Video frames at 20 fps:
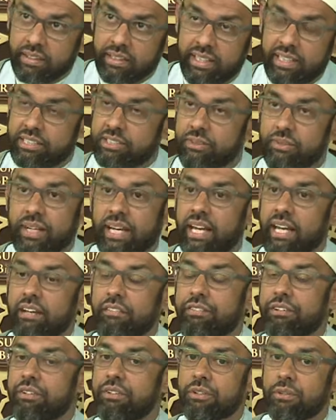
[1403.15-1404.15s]
It's okay
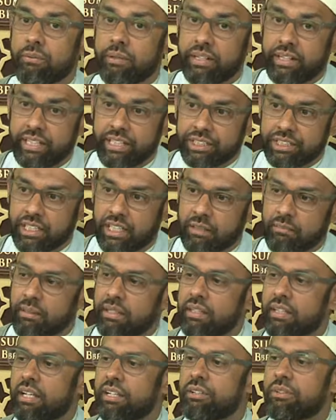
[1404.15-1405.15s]
if you don't wear hijab.
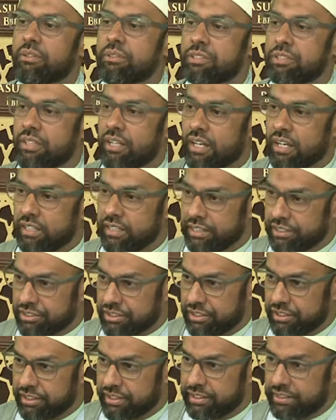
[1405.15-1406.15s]
Allah knows your heart is
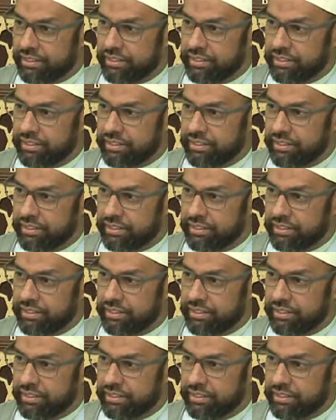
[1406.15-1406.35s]
good.